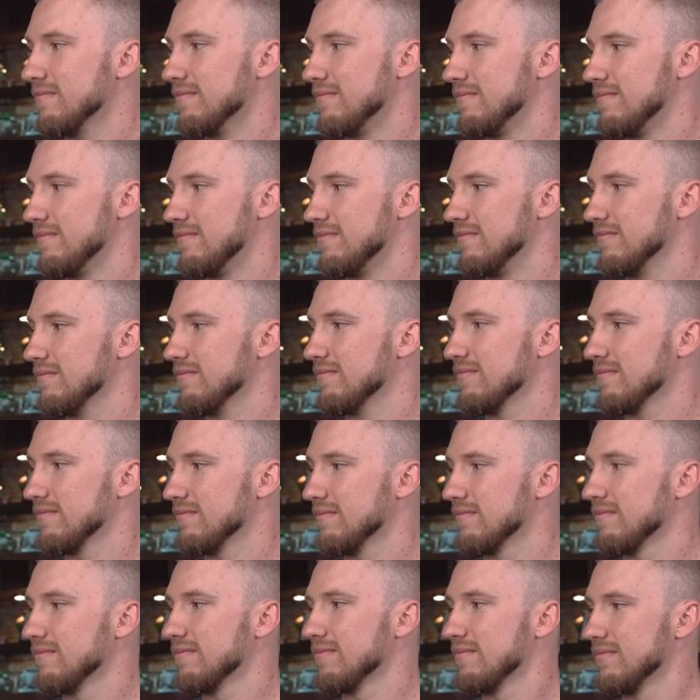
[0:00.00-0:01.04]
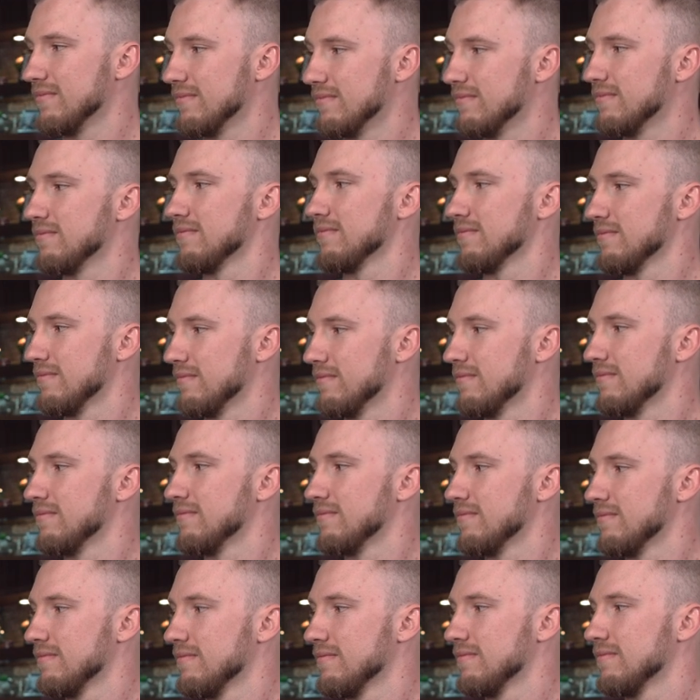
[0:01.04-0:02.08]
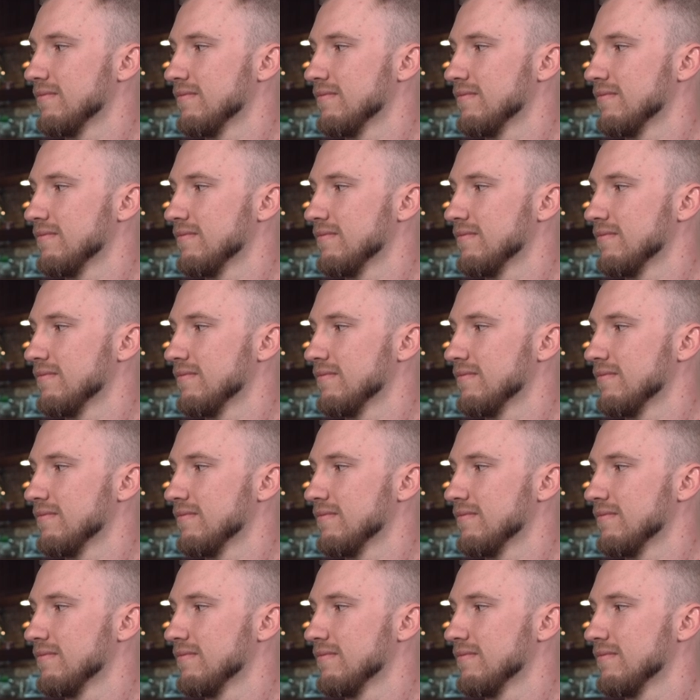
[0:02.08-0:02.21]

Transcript: (not speaking)